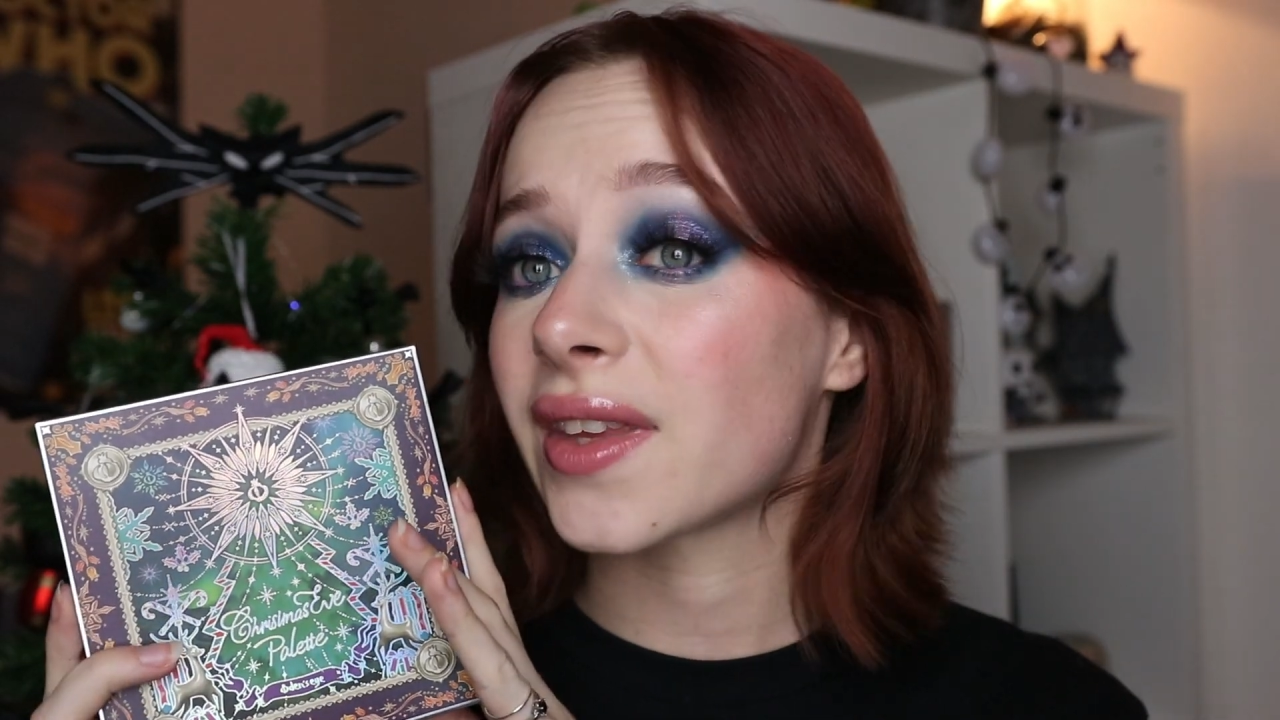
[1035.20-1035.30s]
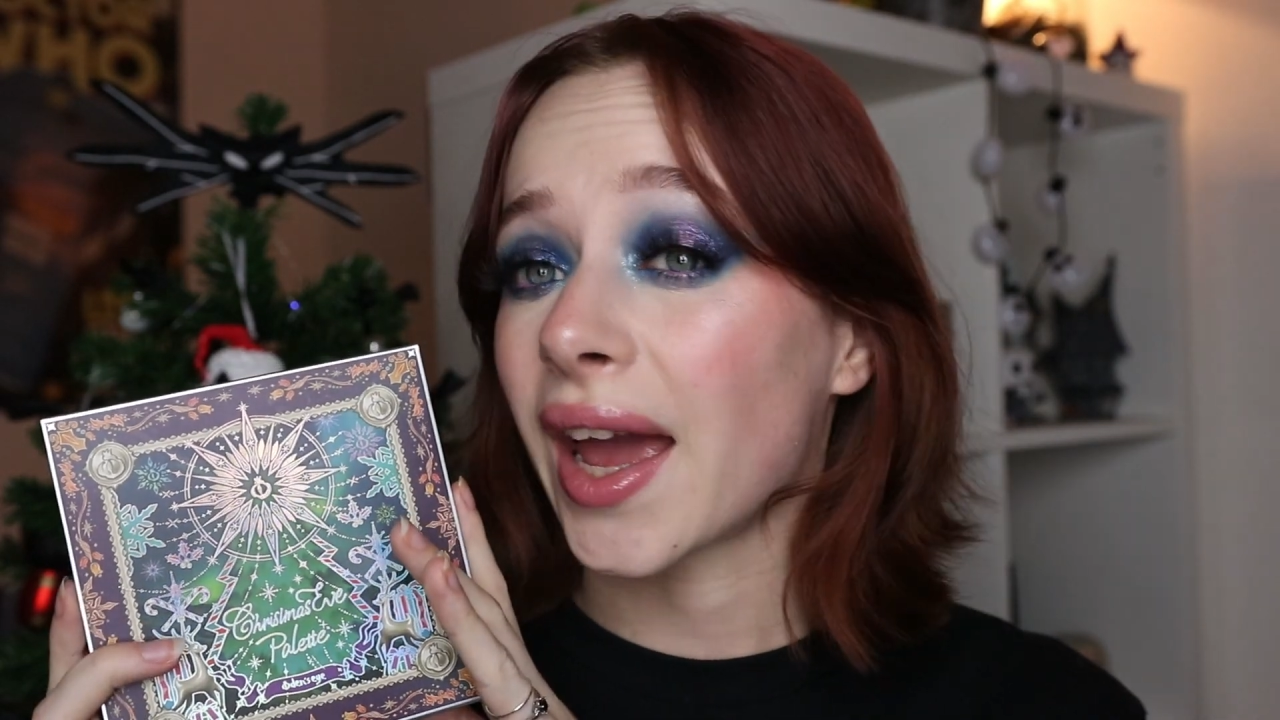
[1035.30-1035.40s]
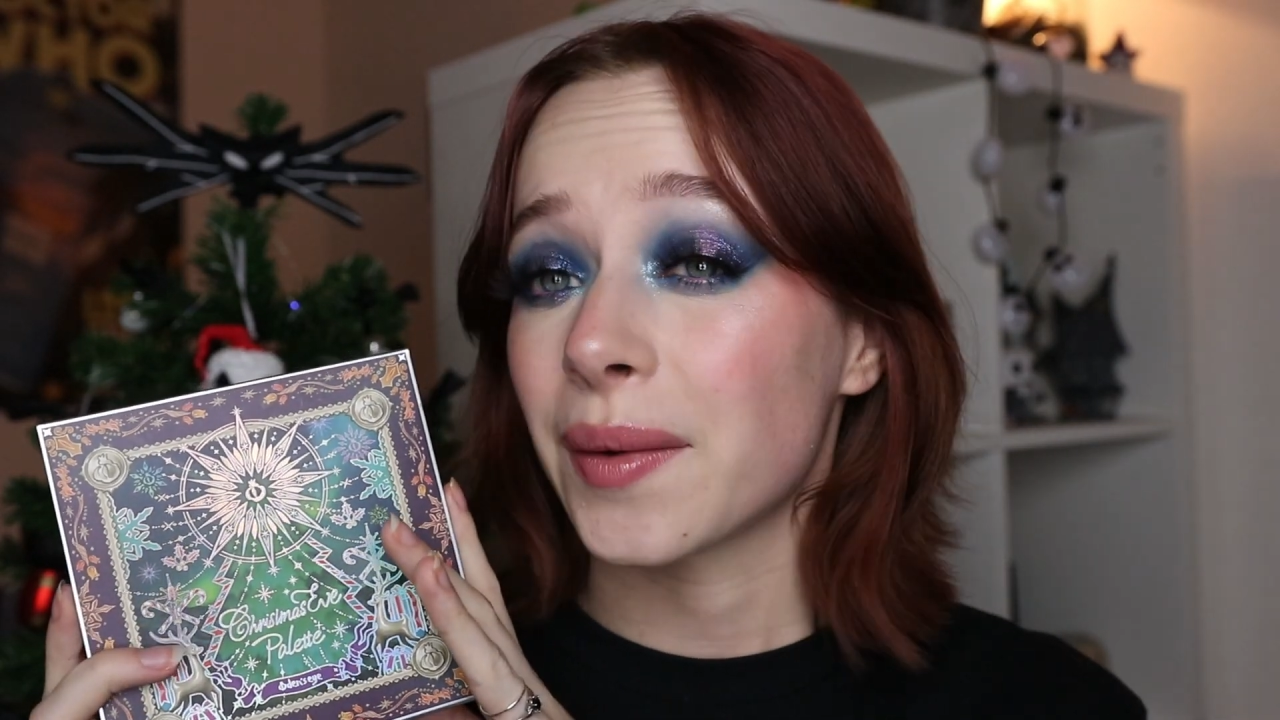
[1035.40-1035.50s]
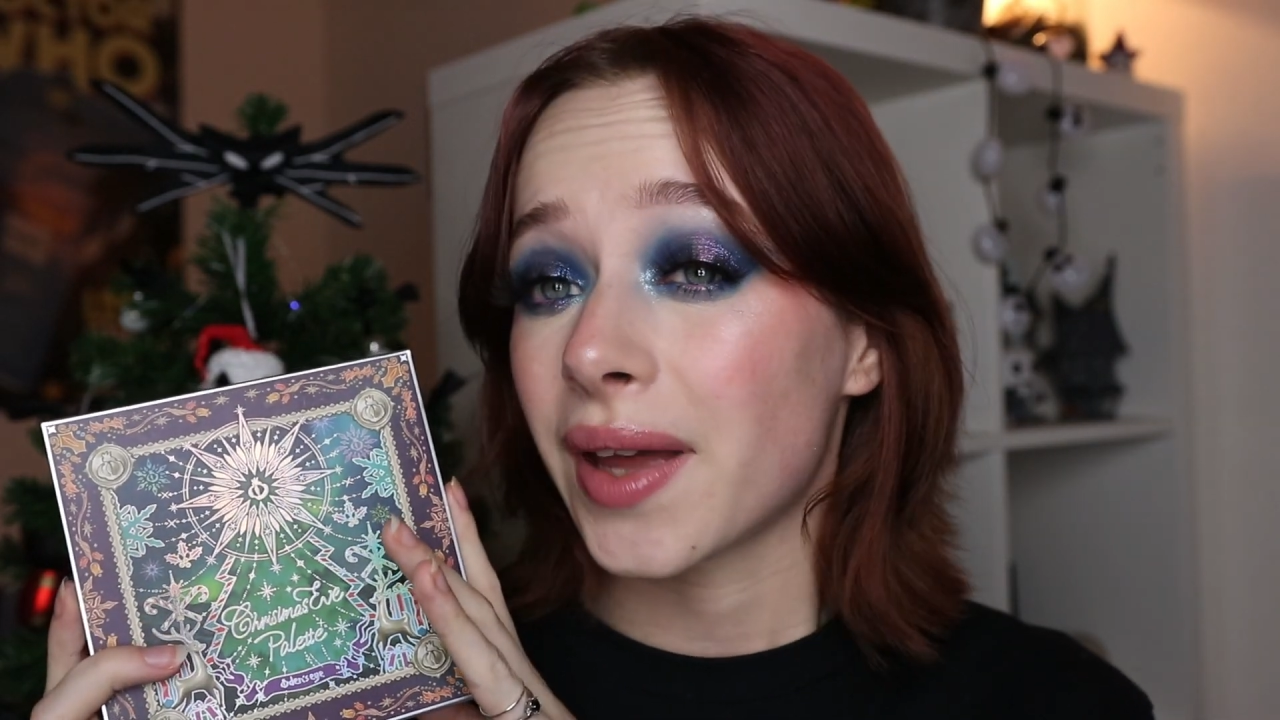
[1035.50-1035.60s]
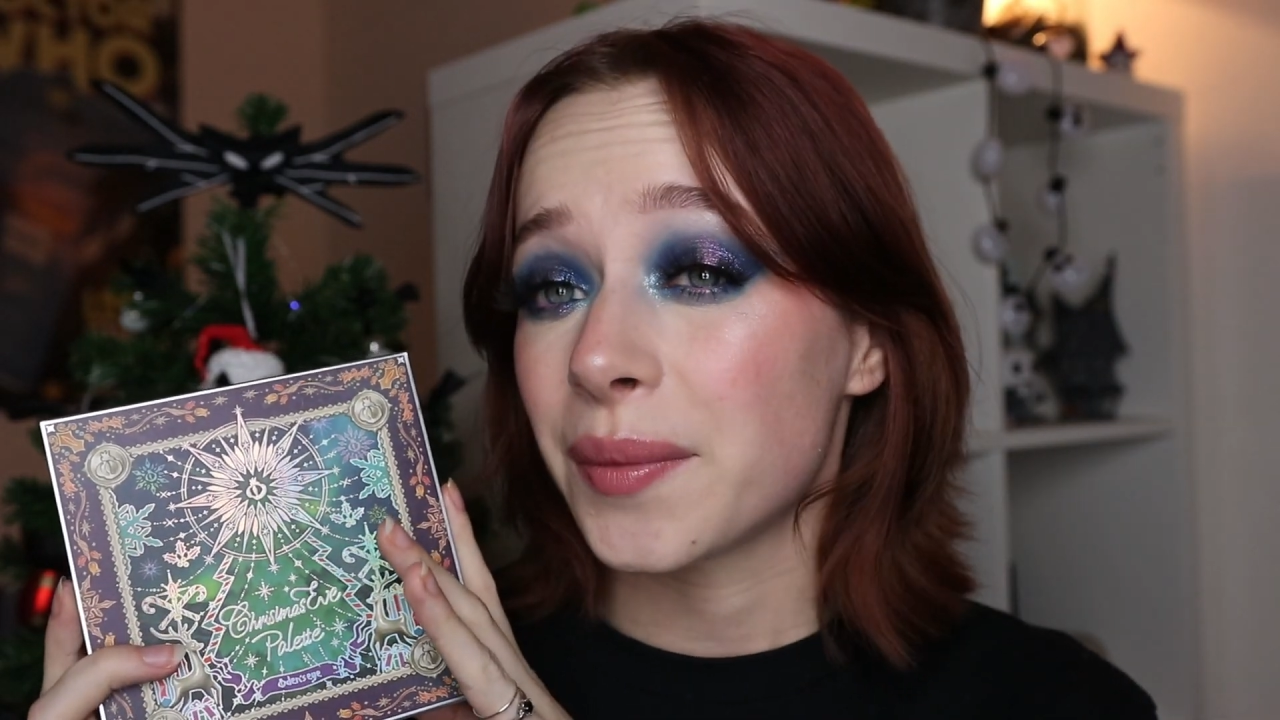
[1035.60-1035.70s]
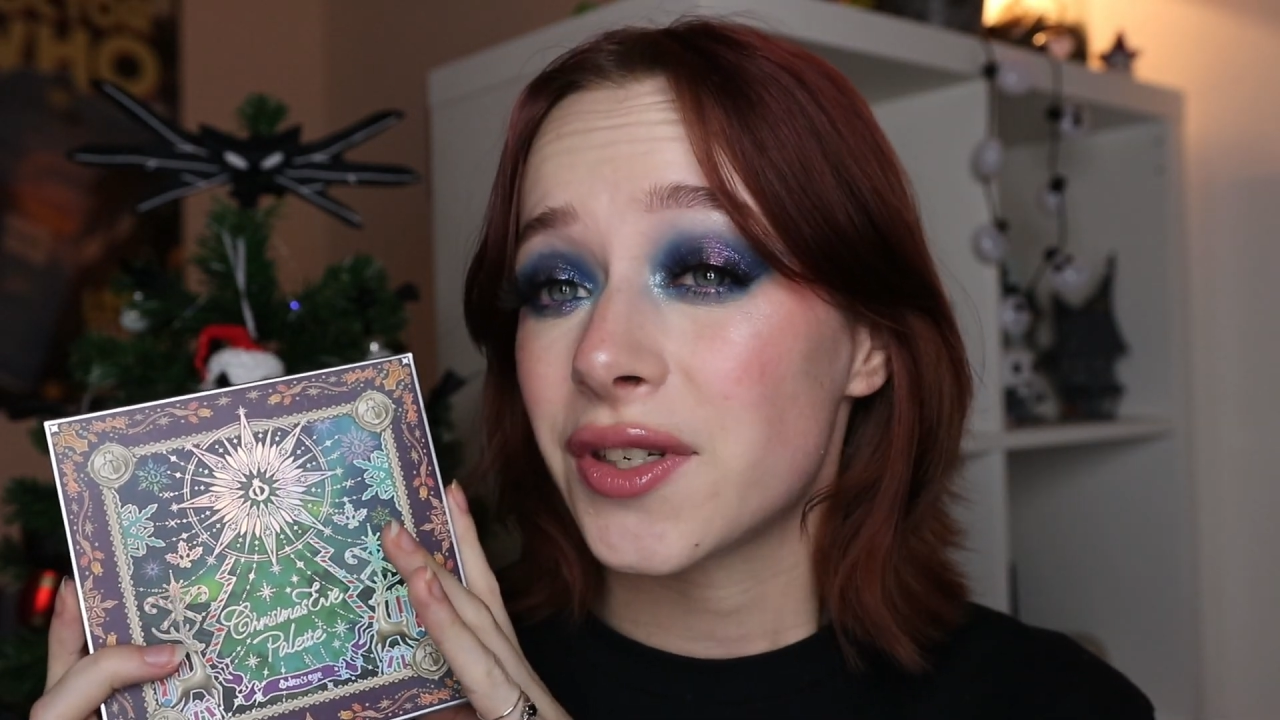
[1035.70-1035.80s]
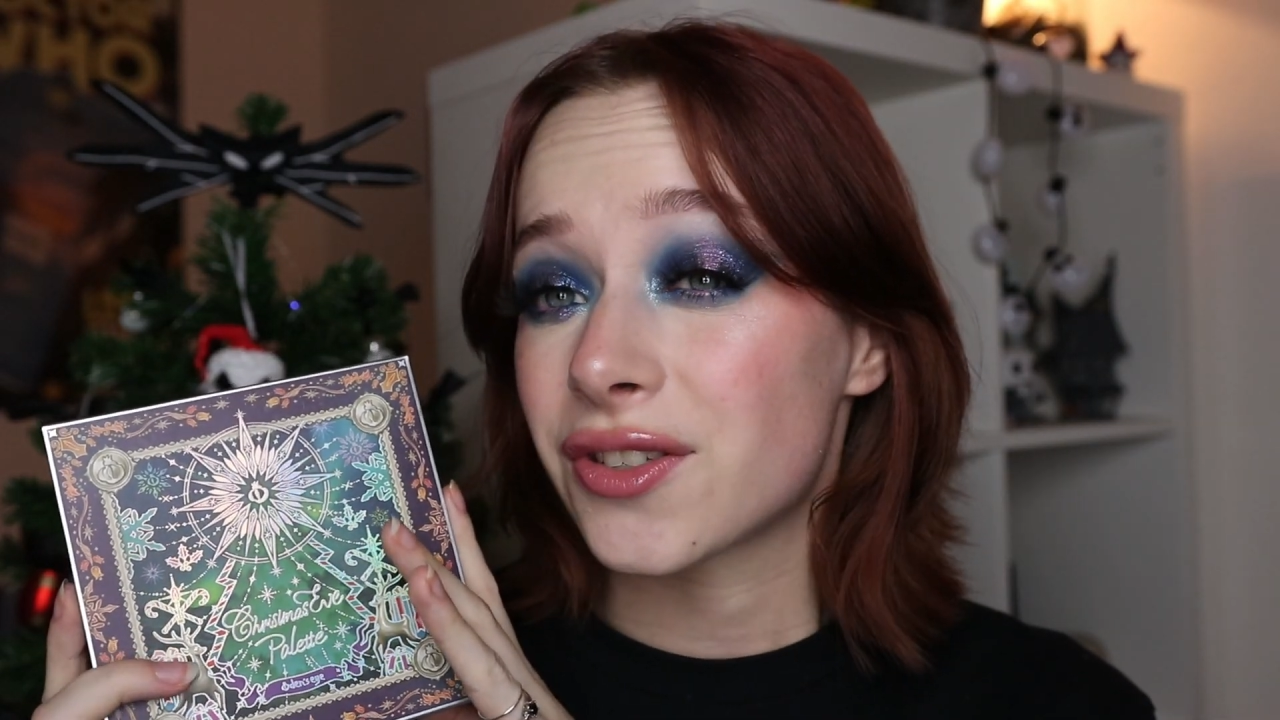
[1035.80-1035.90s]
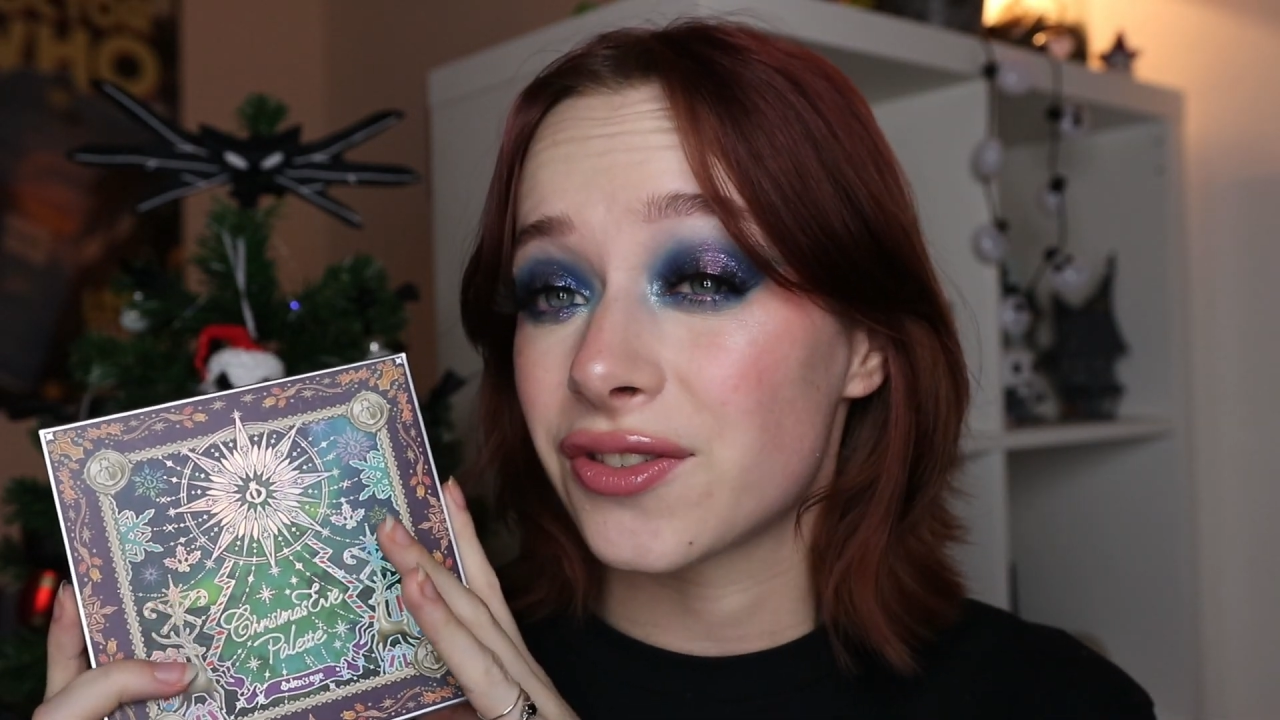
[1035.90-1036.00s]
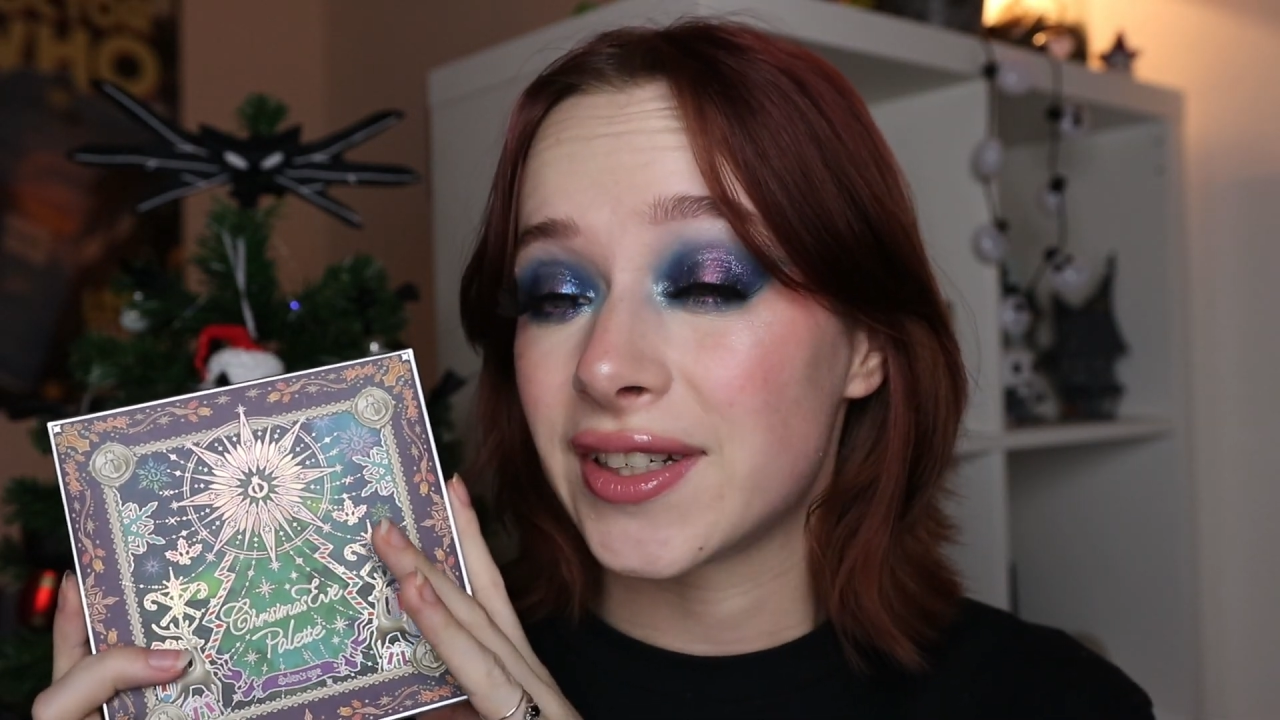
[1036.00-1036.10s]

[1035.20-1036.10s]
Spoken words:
I'm just